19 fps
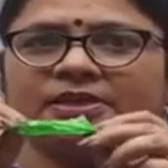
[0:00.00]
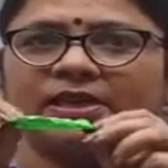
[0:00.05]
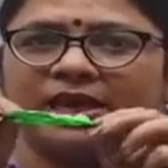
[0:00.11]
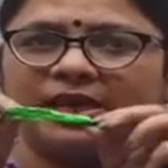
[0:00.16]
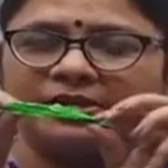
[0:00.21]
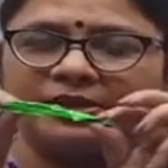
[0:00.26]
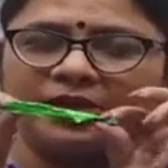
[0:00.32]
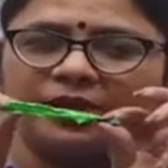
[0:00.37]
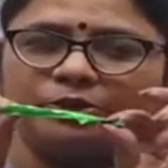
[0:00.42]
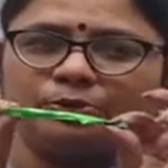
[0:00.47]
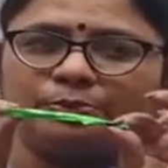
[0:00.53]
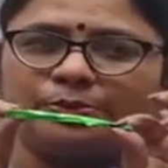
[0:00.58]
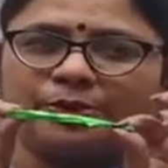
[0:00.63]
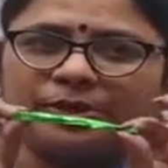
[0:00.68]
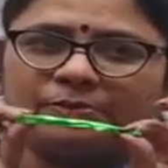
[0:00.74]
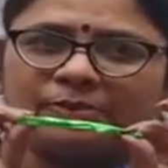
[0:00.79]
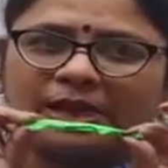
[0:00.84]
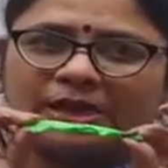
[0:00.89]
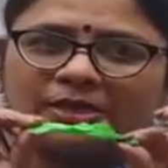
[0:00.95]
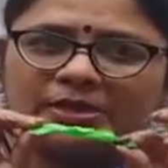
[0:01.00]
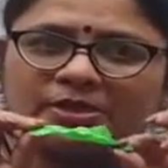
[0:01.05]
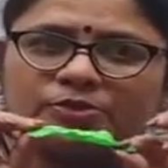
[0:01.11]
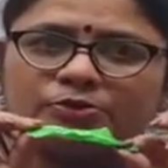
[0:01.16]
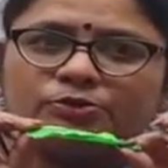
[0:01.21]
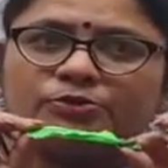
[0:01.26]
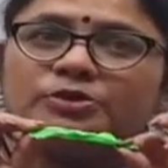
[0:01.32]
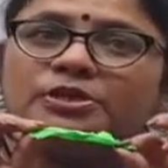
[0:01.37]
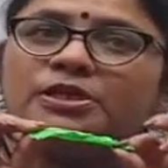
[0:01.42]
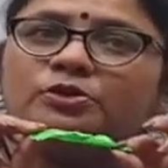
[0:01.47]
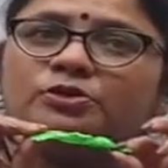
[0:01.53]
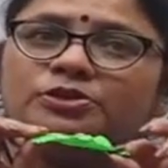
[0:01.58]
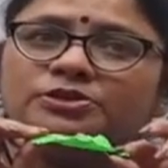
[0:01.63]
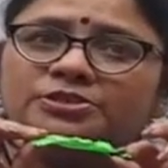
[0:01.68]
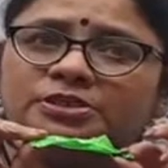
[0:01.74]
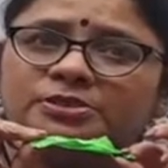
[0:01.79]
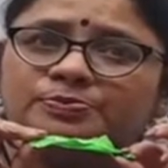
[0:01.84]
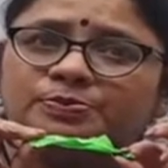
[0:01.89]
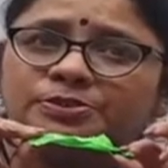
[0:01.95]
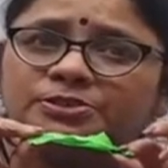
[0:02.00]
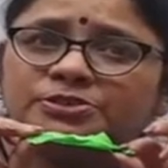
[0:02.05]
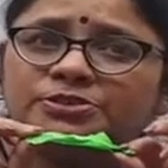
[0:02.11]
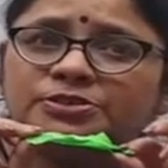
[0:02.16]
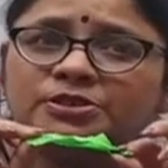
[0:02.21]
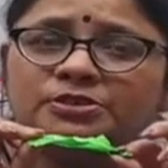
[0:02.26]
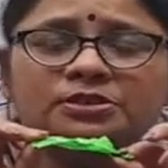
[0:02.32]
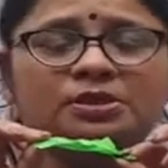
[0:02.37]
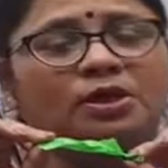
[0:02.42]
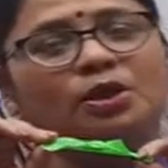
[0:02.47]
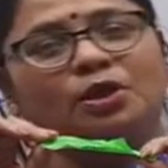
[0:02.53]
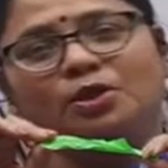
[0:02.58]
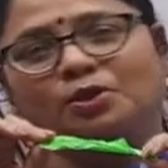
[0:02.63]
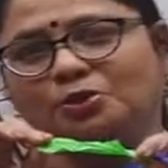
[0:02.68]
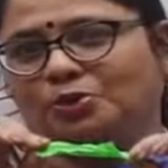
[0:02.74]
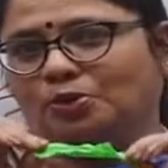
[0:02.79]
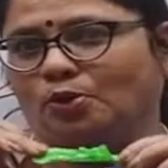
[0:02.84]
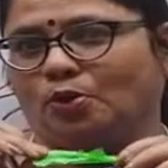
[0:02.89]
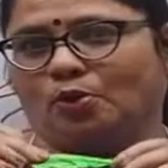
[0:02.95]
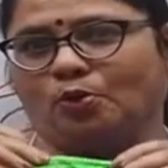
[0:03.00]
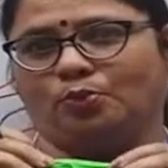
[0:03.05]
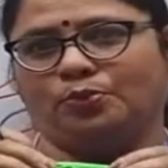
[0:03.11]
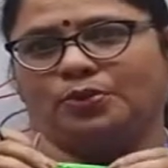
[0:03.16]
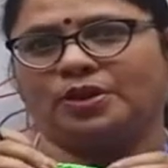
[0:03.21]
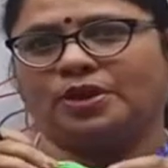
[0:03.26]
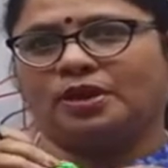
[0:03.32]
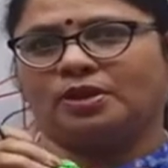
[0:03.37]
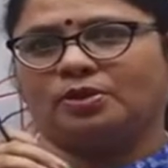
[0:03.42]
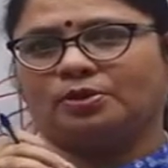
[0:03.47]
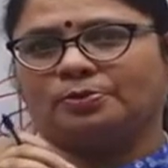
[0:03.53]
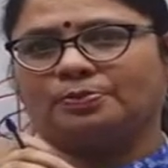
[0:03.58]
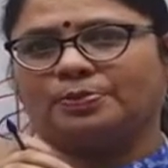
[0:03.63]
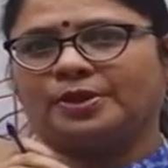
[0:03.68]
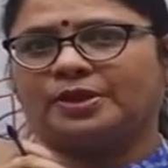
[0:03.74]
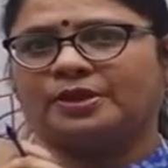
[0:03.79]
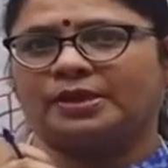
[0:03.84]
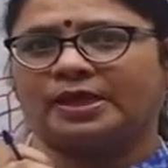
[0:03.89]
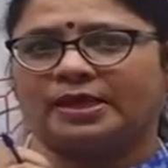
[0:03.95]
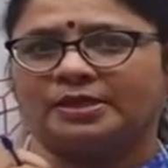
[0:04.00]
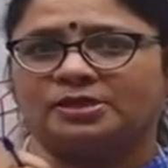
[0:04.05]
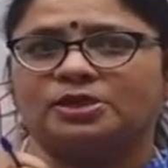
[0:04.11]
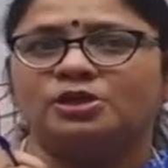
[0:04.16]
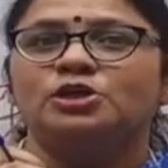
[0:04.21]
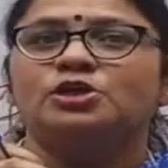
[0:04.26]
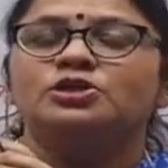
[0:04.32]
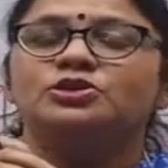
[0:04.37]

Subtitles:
Can you bring back it to the original position? No, we cannot bring that.